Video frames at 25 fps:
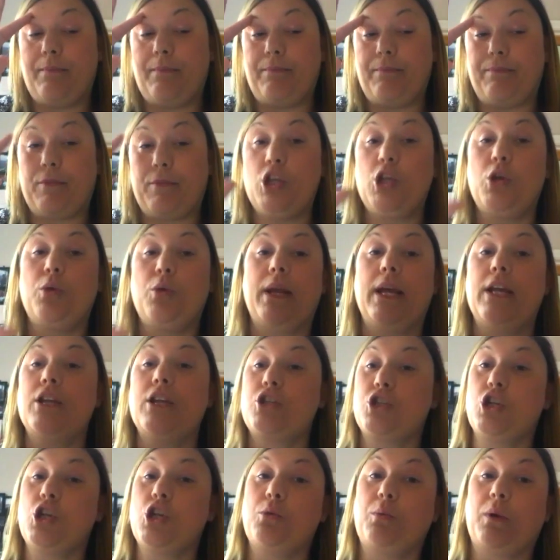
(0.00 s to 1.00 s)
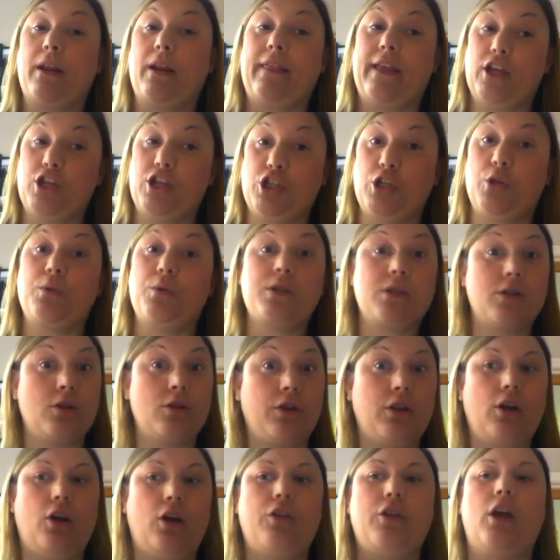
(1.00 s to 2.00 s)
unit to do one of their shoots
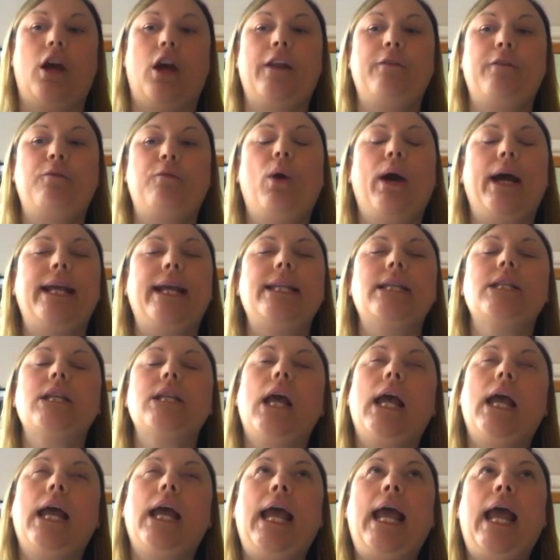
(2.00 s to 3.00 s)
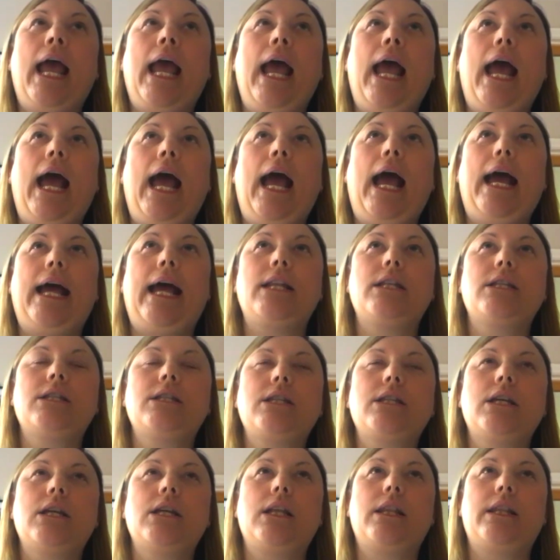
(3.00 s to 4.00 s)
on the Isle of Wight. And
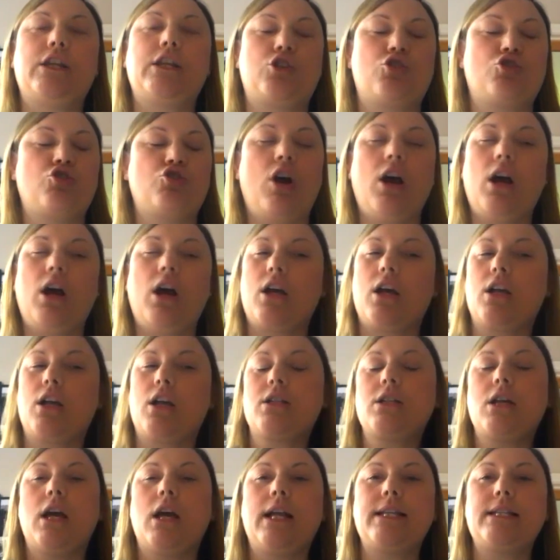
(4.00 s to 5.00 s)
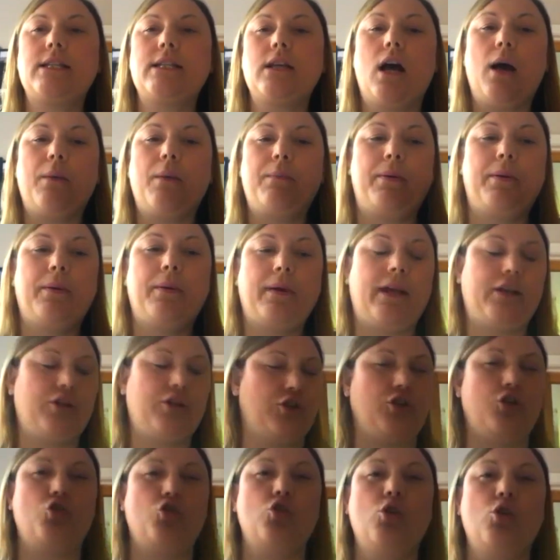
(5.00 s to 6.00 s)
this truck turns up,
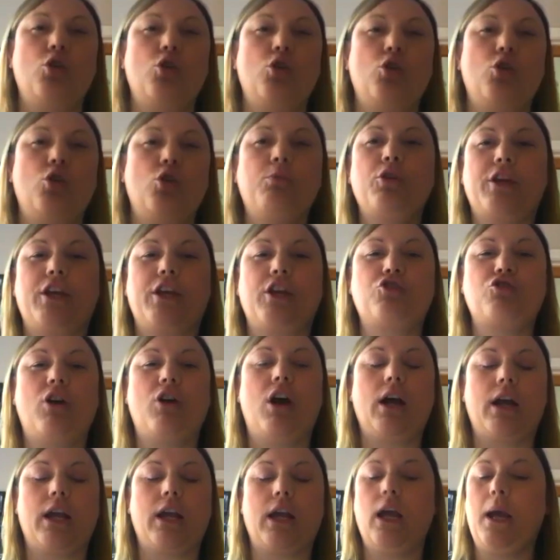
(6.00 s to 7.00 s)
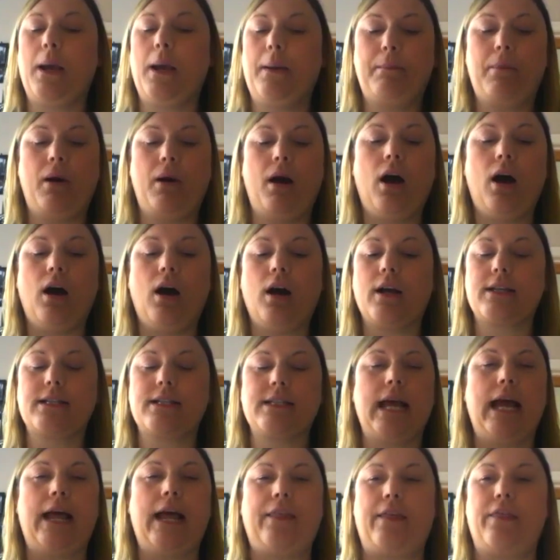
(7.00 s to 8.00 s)
just a normal looking truck, parks,
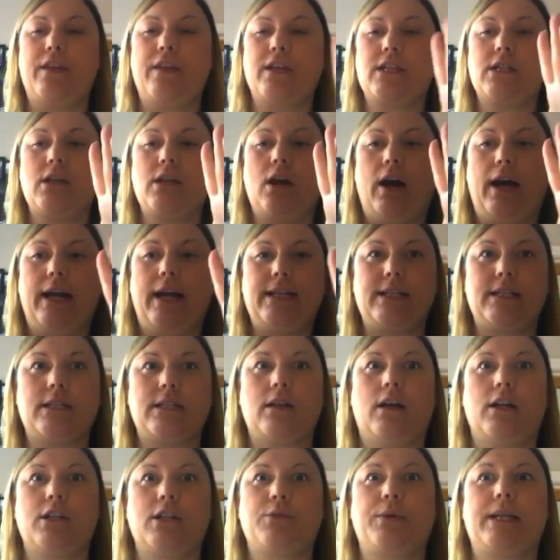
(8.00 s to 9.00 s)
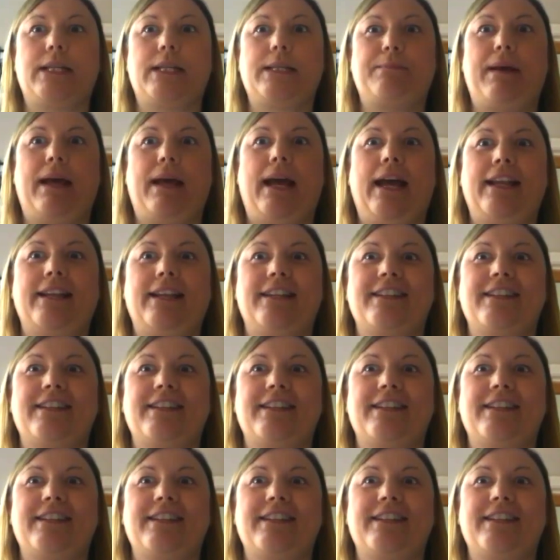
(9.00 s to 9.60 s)
and then the sides start to expand.